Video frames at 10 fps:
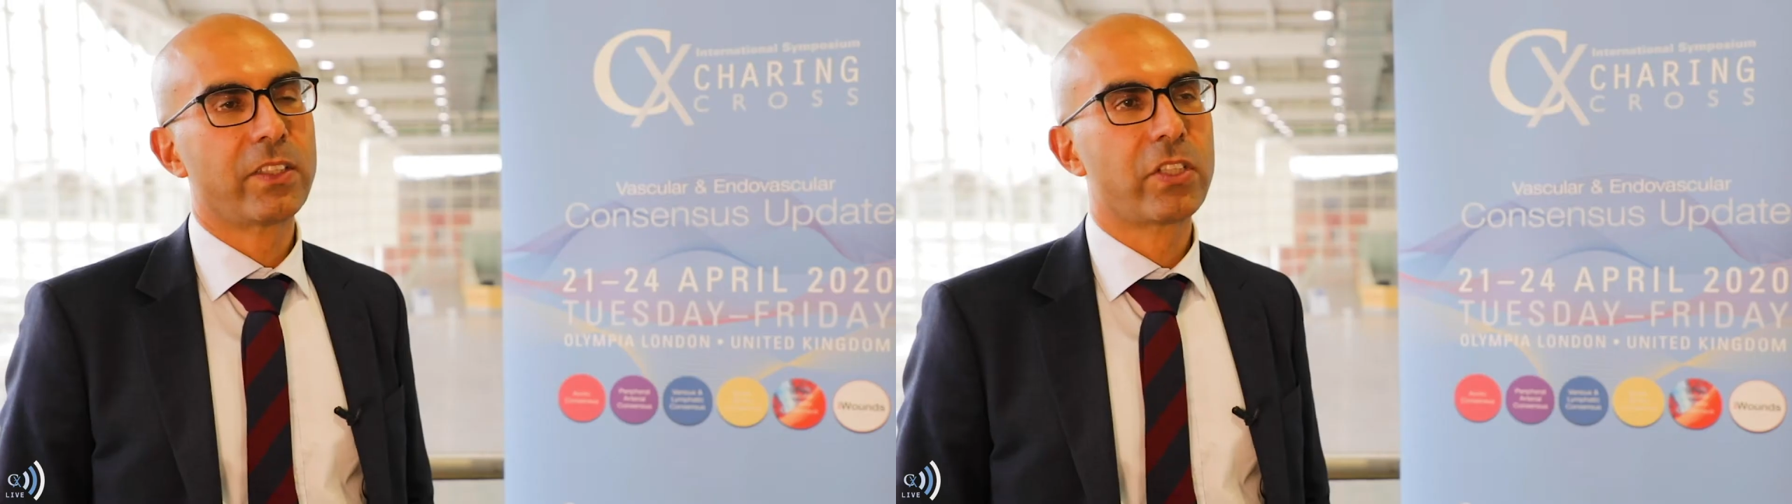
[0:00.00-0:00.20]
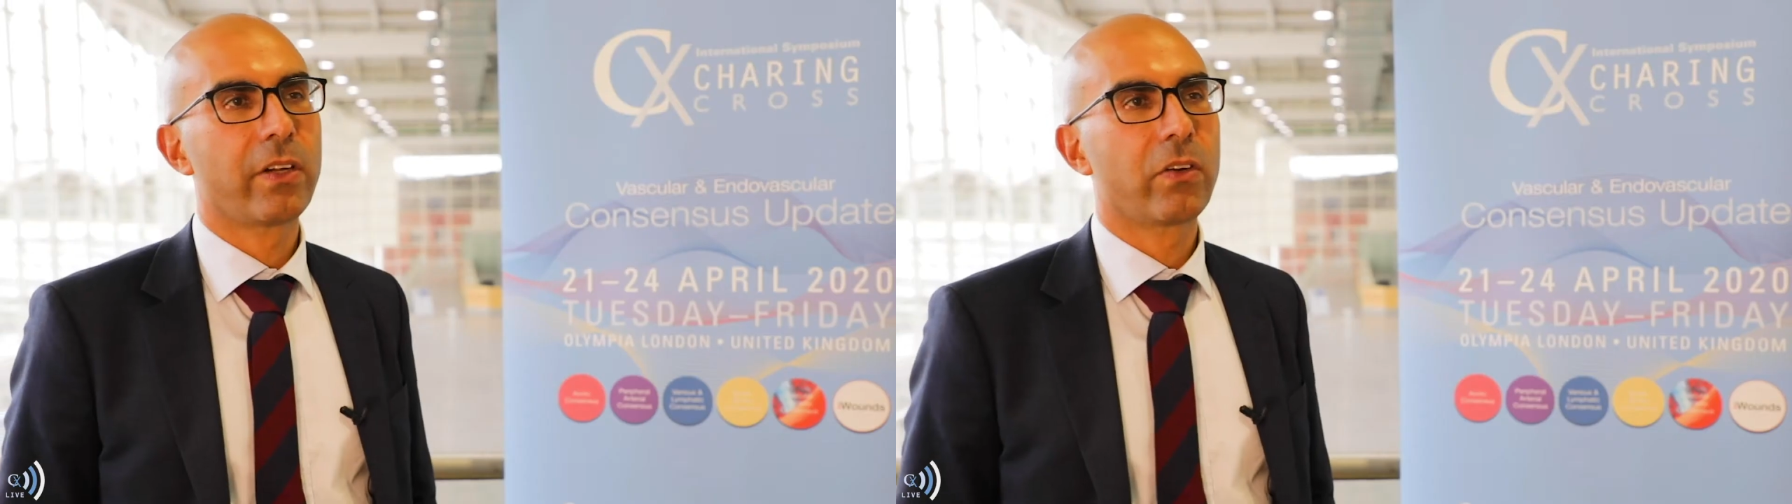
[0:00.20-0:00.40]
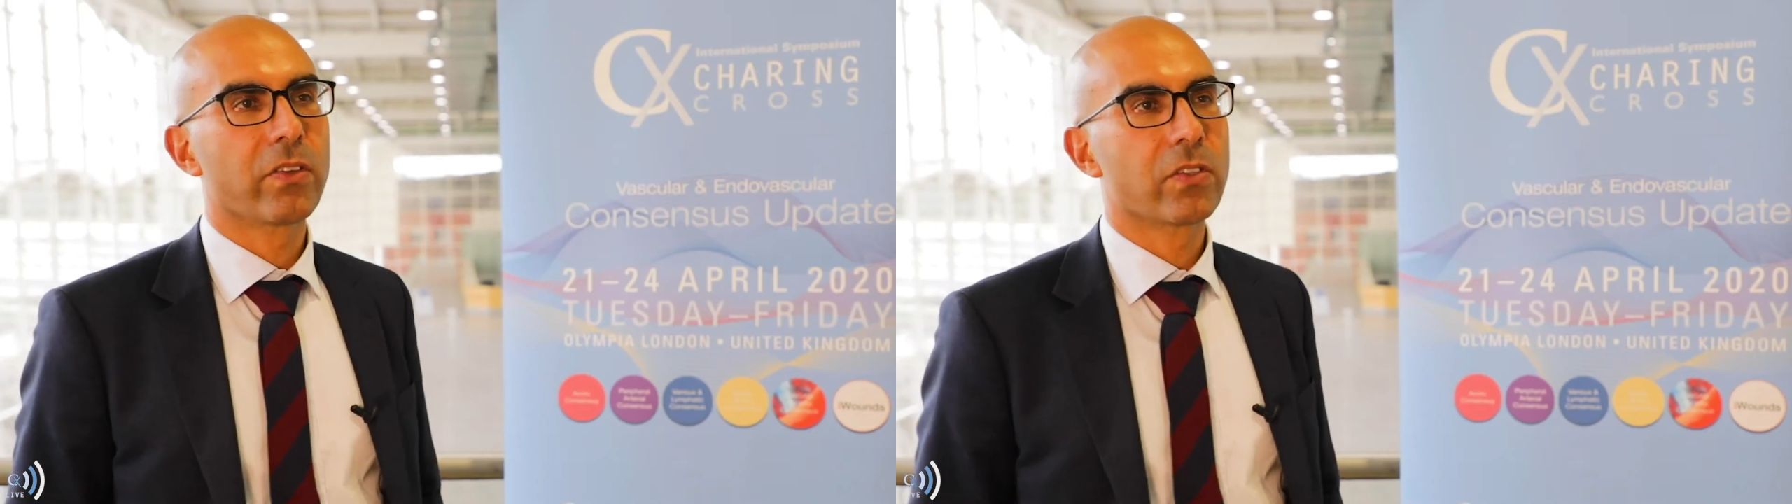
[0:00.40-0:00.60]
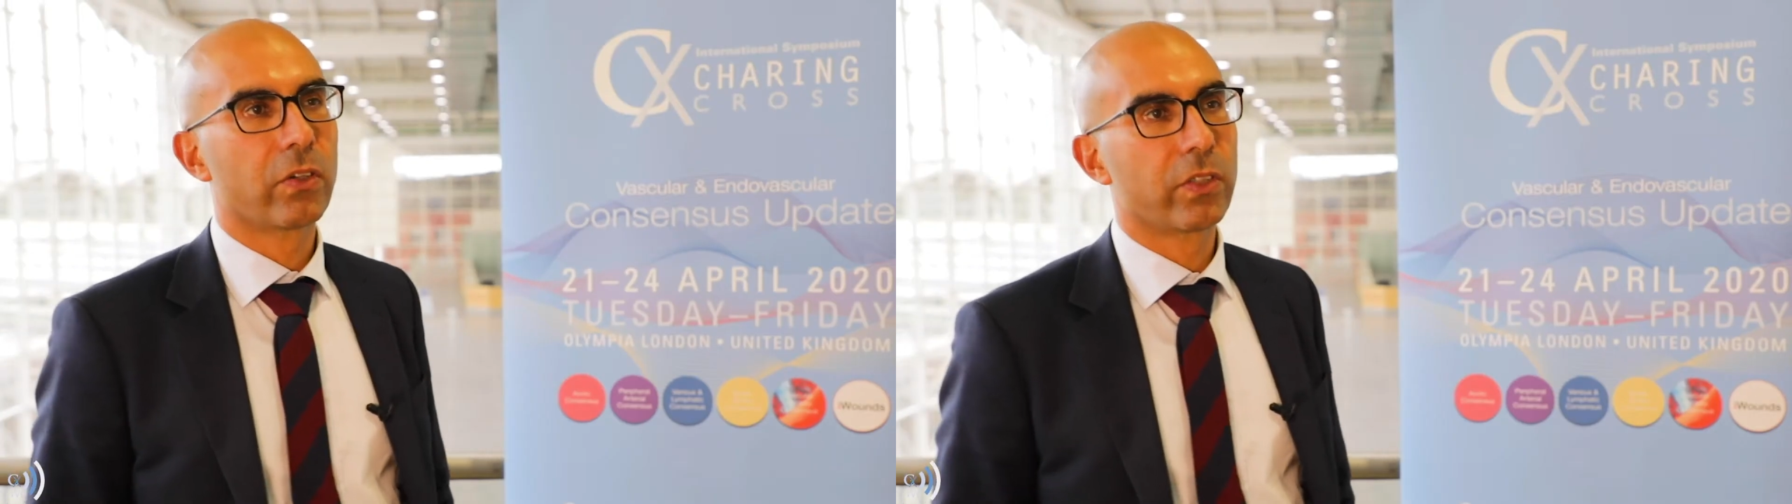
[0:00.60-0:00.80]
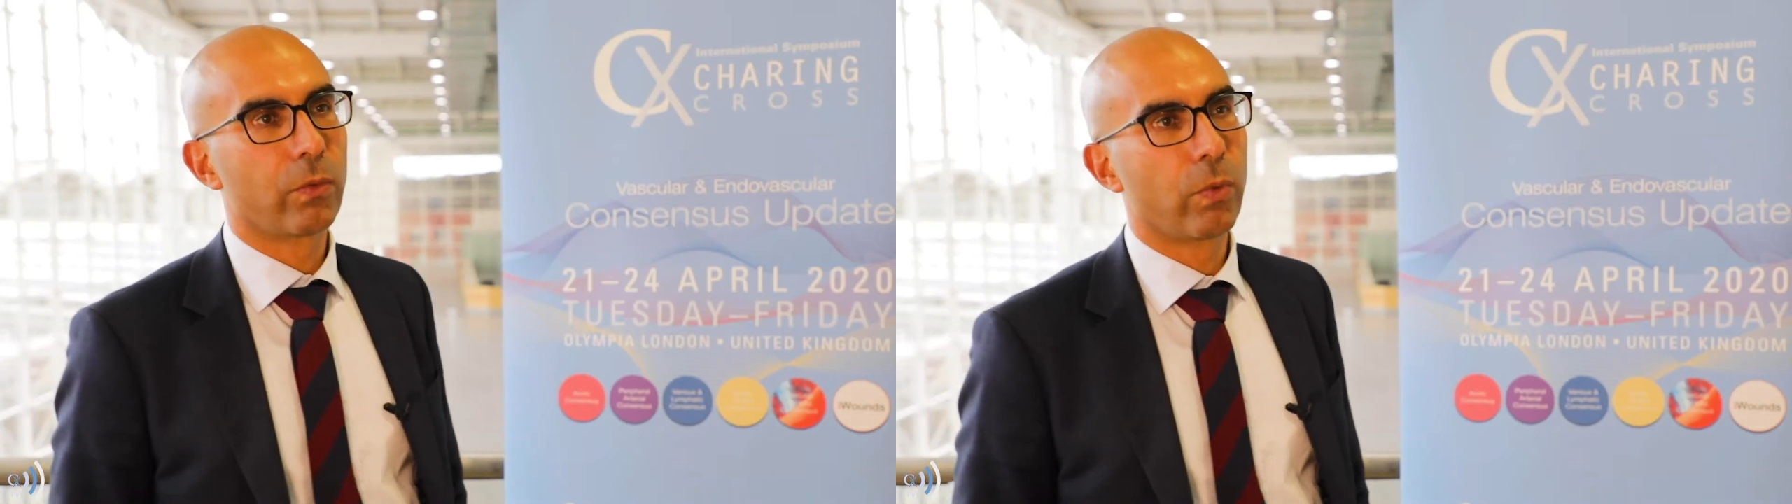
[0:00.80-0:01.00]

Charing Cross Aortic